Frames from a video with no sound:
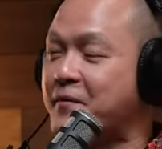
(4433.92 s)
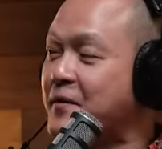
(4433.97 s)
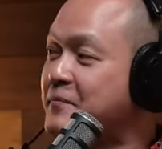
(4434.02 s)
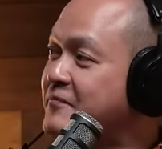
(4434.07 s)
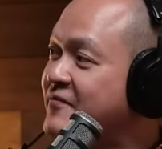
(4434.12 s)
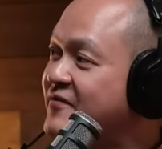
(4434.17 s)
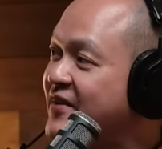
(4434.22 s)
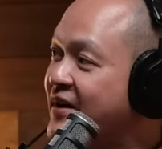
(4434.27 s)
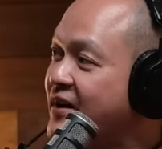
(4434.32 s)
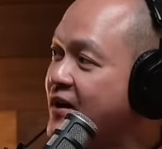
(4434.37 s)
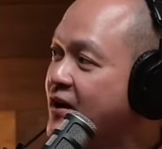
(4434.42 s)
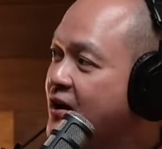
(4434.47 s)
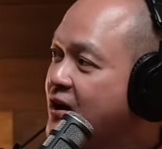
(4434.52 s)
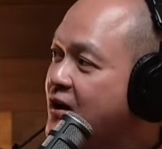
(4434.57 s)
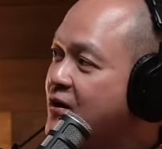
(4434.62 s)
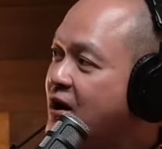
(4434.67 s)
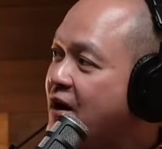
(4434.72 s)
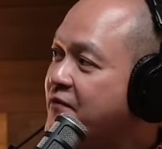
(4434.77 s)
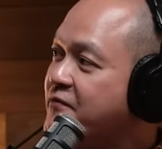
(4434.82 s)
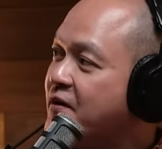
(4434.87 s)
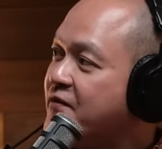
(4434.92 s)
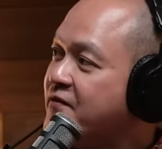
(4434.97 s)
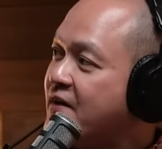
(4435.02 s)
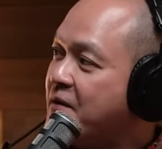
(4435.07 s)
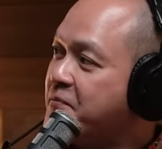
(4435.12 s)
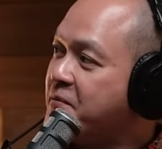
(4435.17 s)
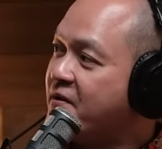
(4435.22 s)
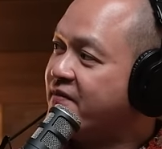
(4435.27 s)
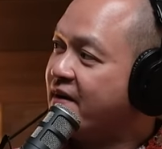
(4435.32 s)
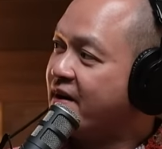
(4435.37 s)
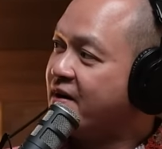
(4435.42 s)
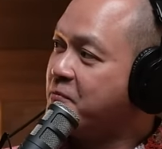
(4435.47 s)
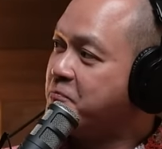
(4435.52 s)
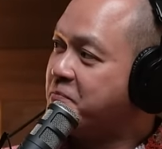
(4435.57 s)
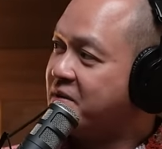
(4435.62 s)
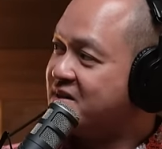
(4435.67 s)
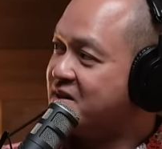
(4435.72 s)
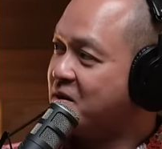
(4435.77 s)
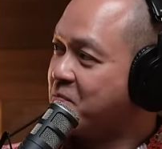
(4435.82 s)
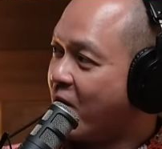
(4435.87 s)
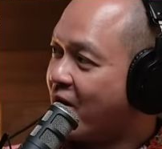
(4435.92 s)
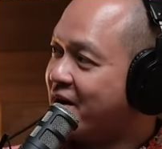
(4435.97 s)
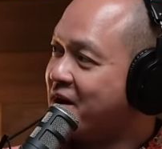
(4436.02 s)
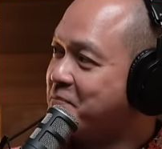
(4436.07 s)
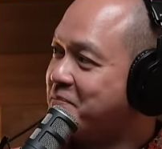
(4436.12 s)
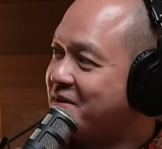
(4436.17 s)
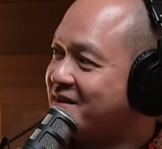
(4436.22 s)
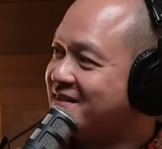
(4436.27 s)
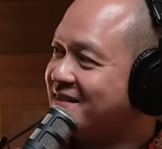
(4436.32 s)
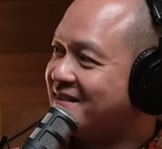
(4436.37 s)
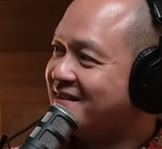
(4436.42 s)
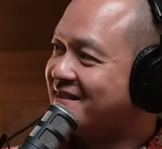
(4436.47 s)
a very, I'm a I'm a very busy body person.